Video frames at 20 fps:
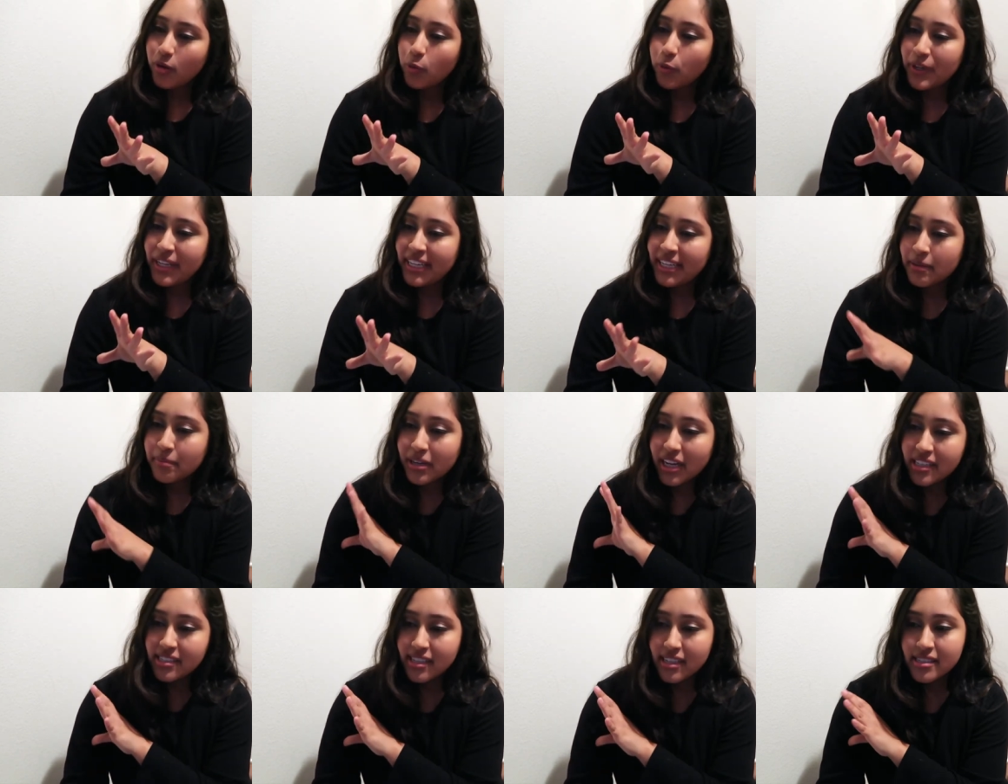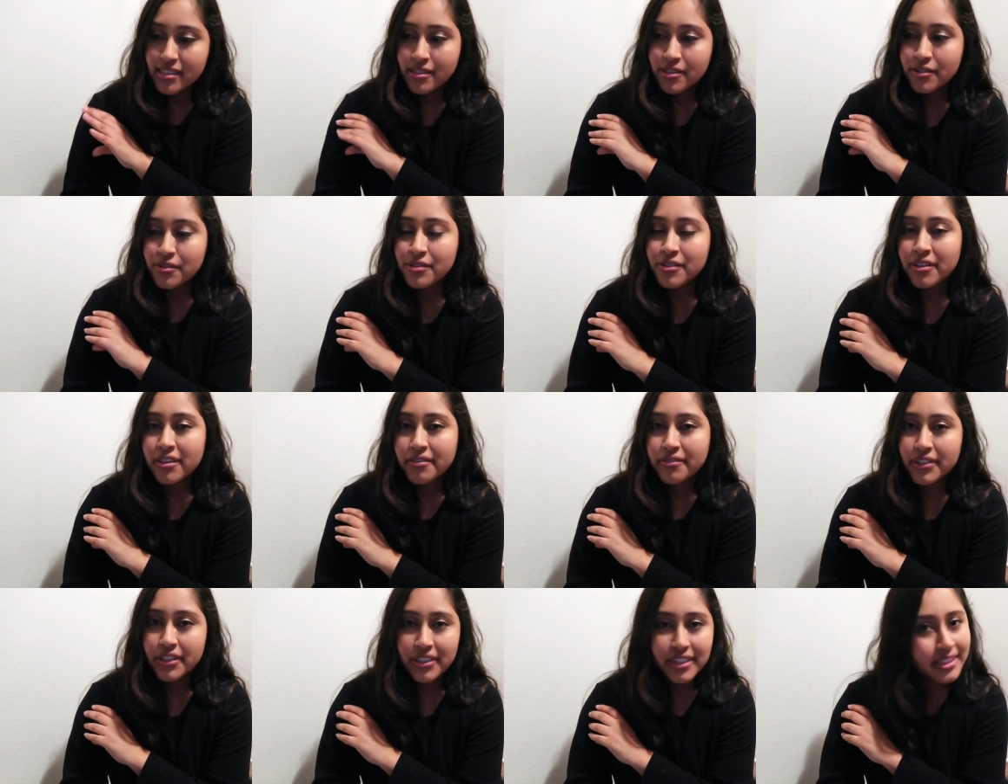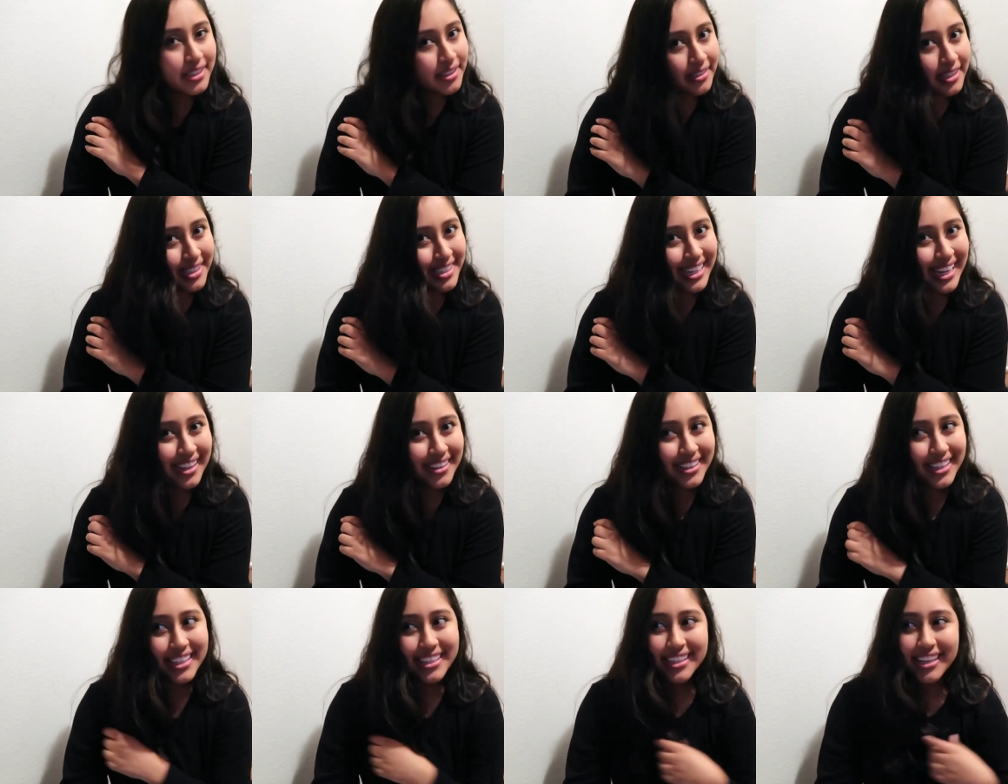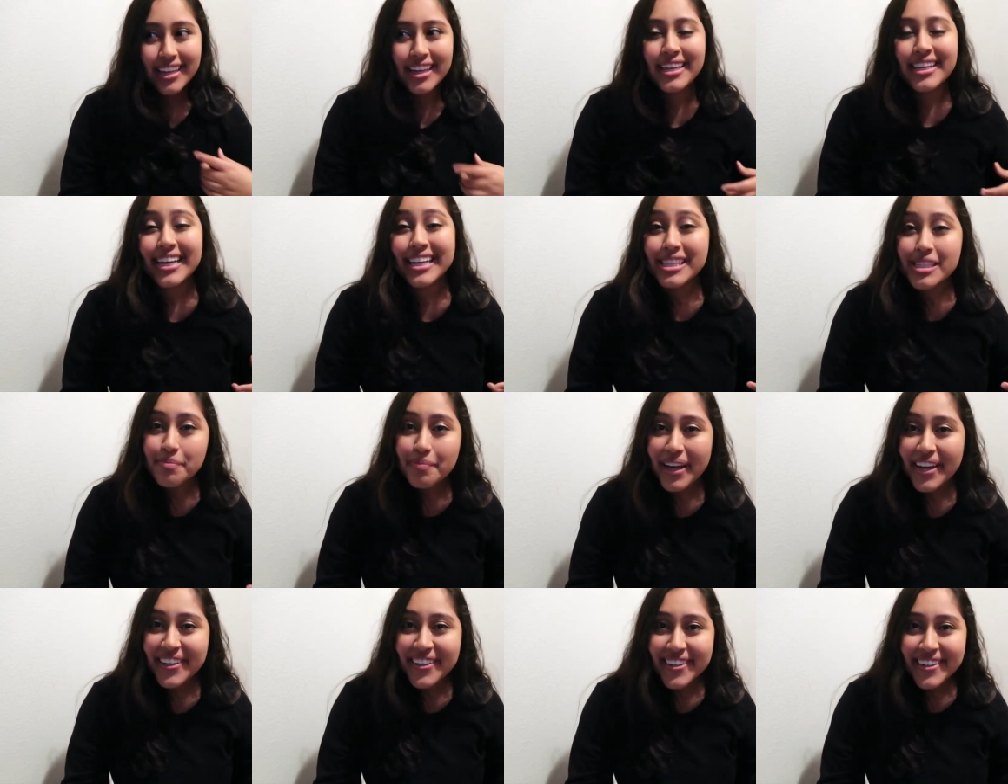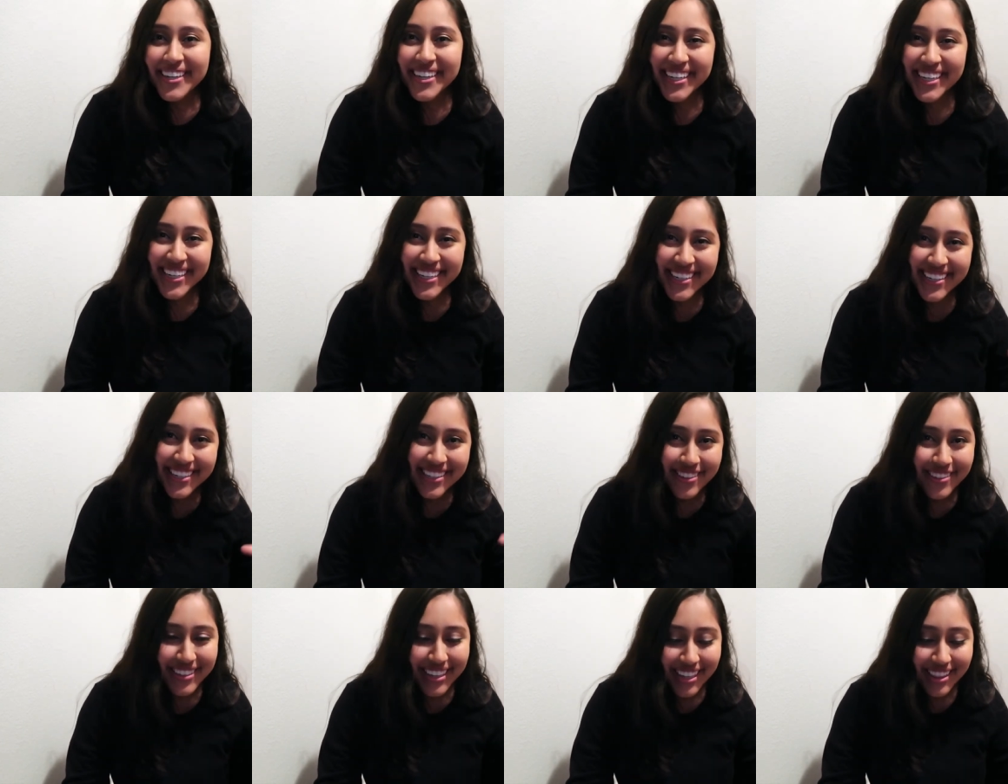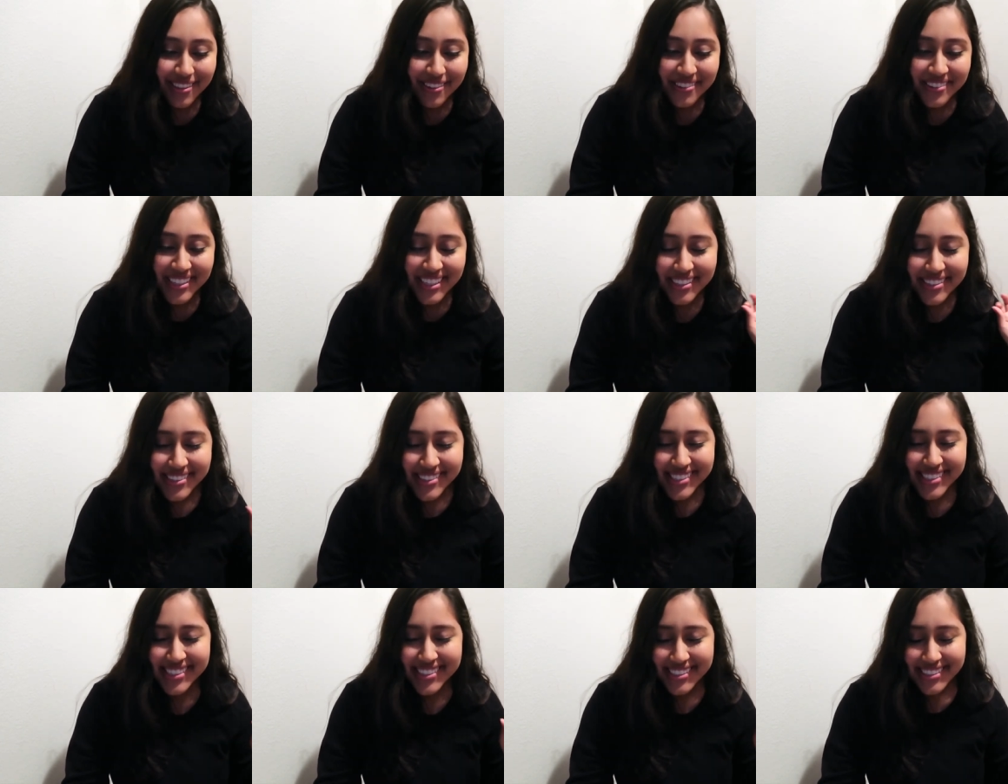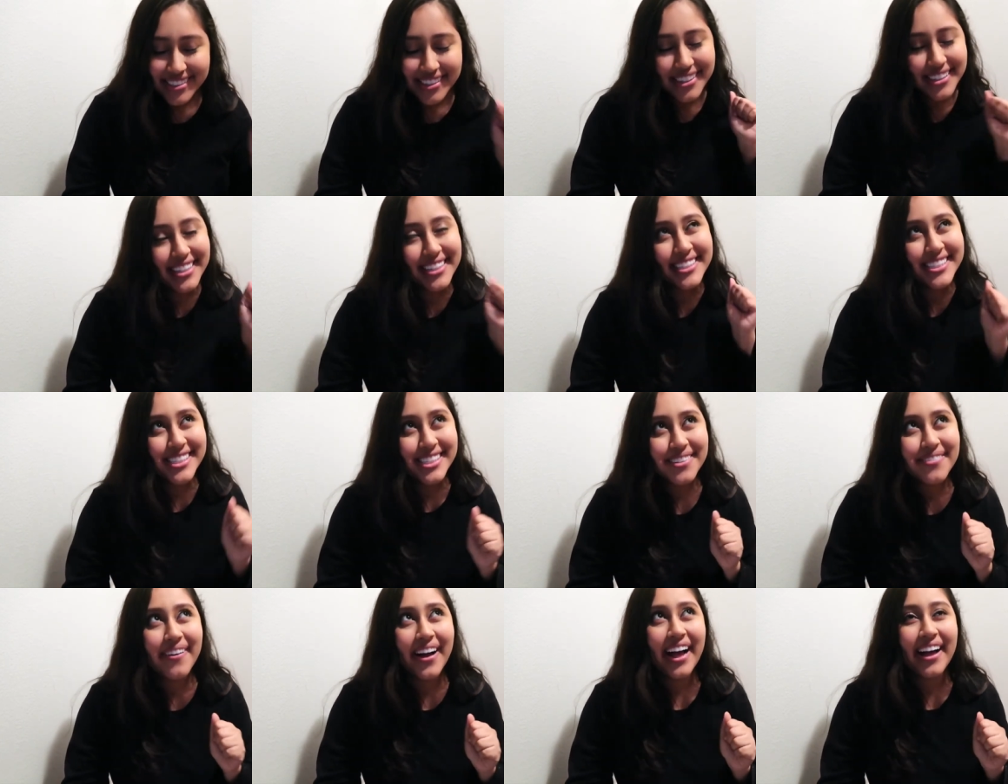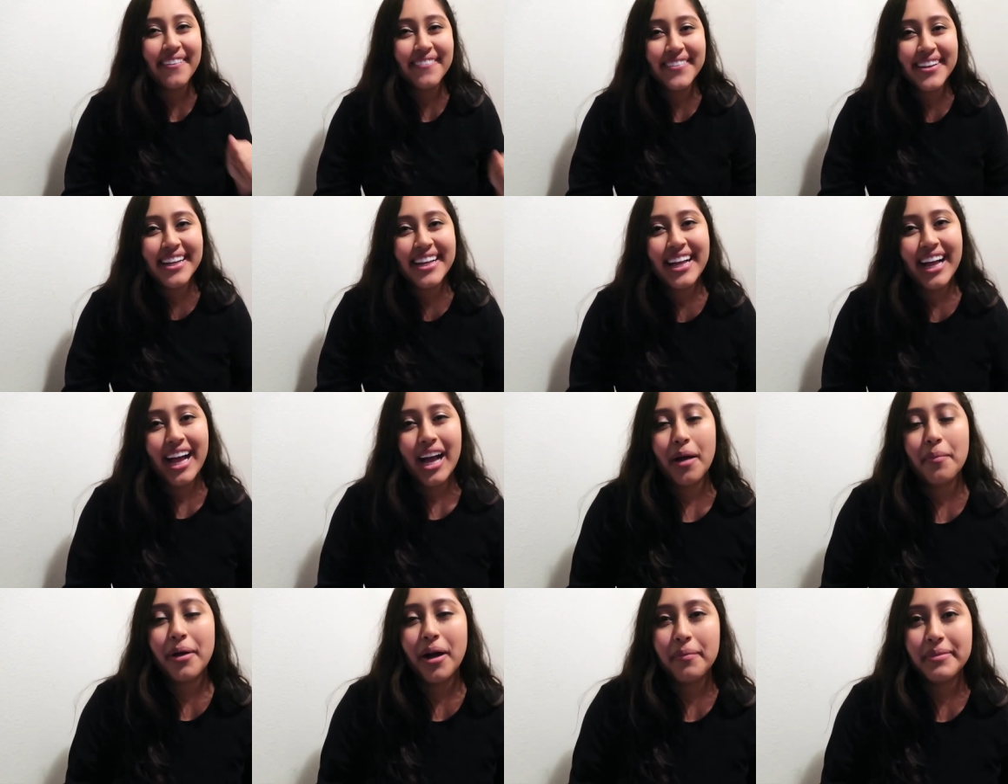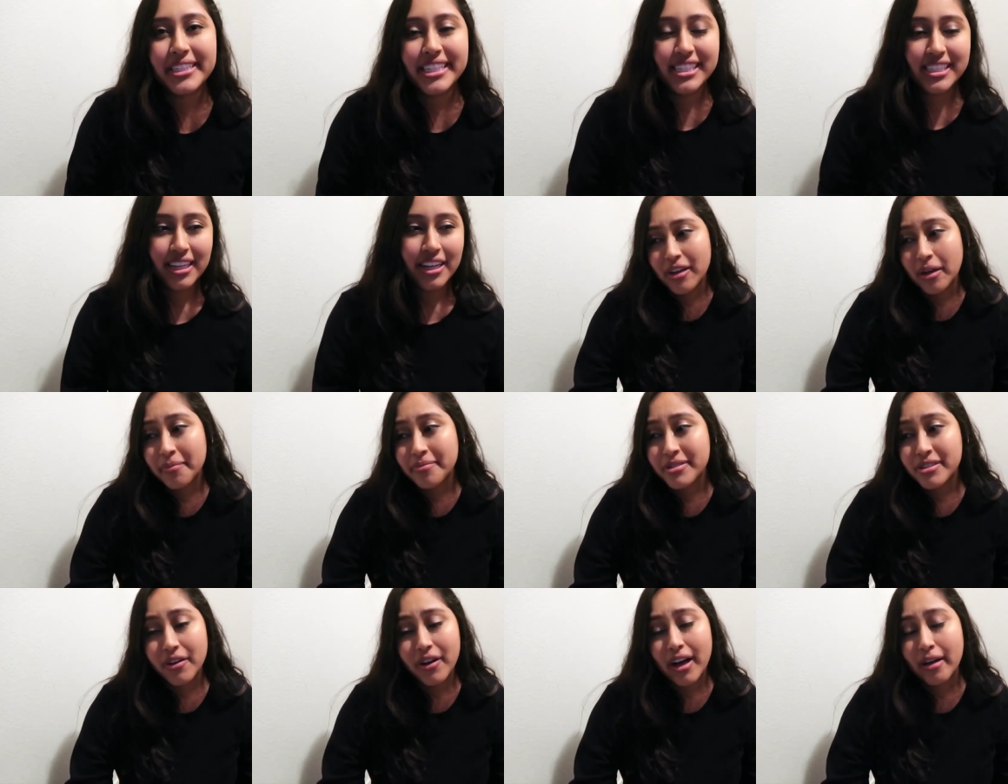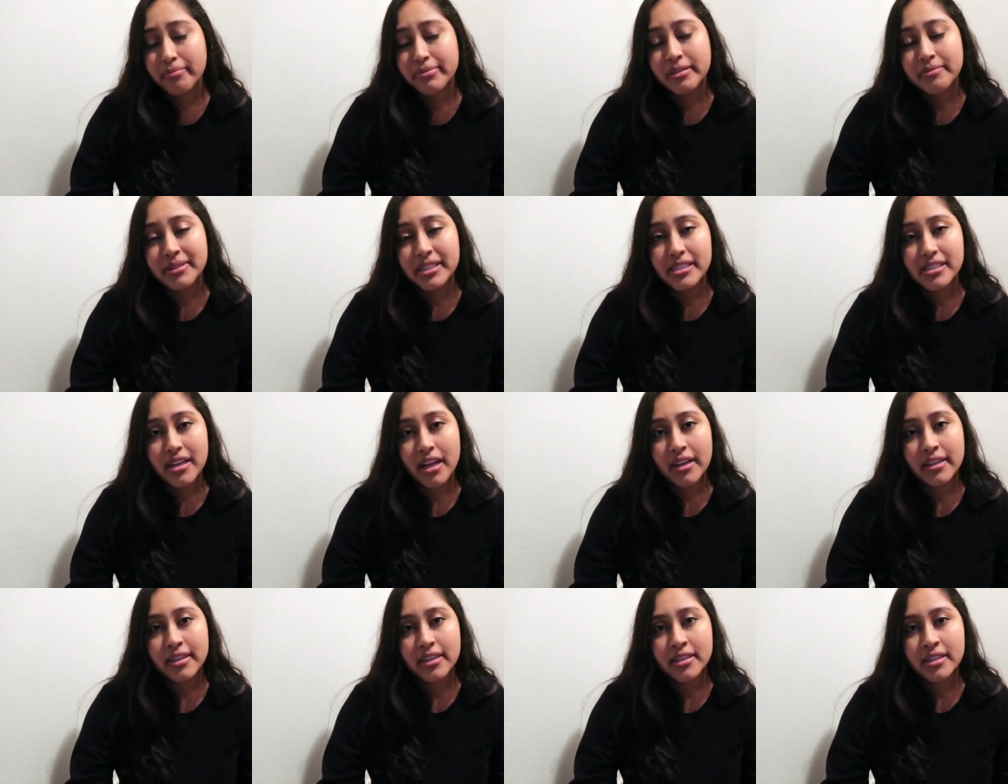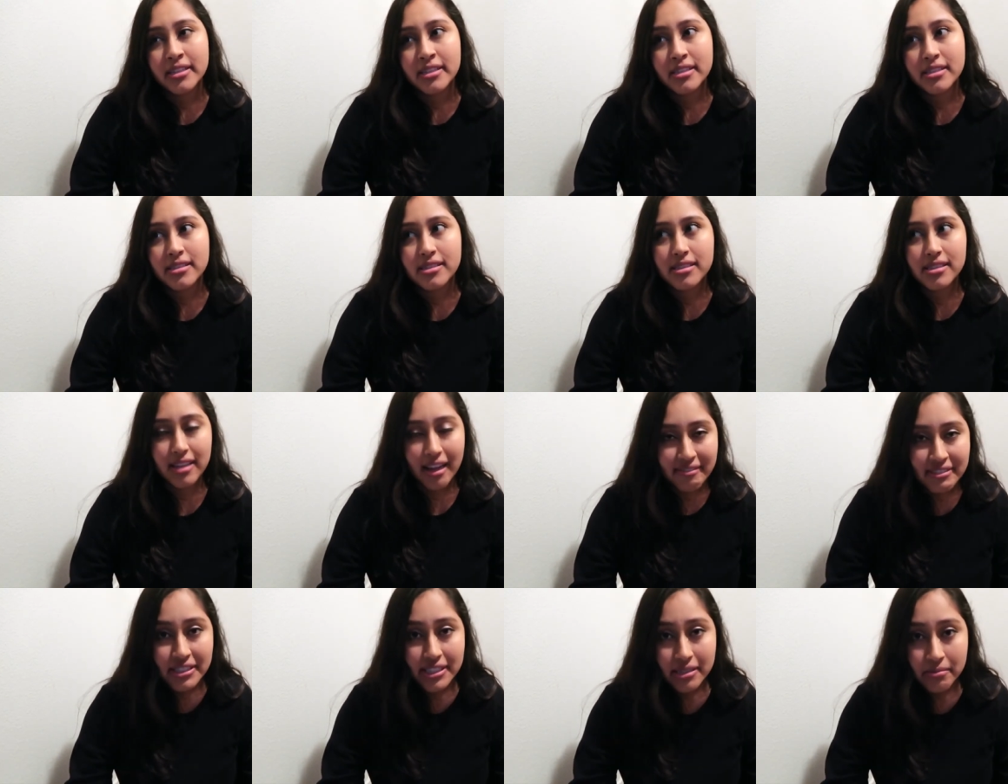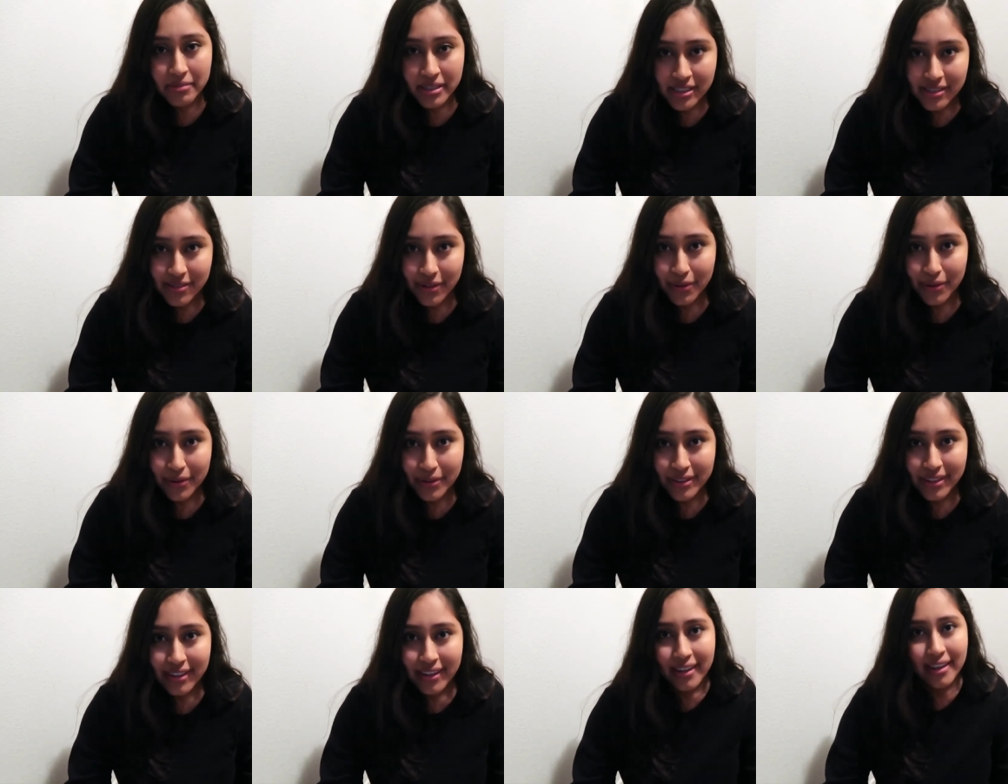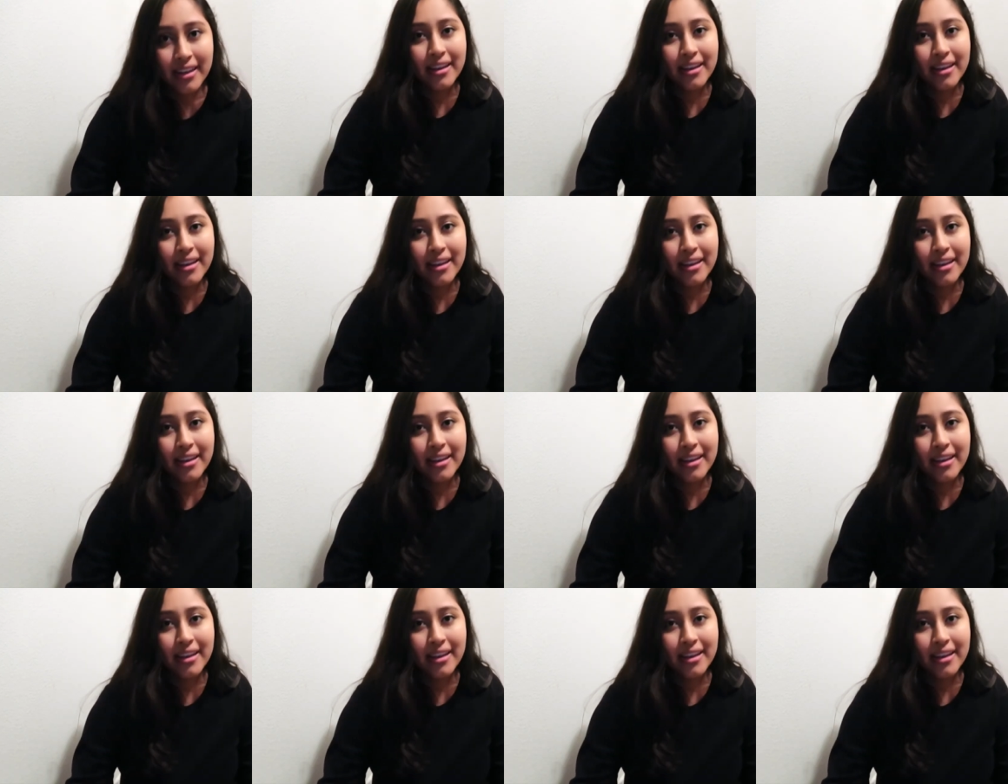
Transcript: weaning process soon, or if you're in it right now, like, it gets better. You'll get through it. You're gonna survive, I promise. So I'm so happy. My son is 17 months old,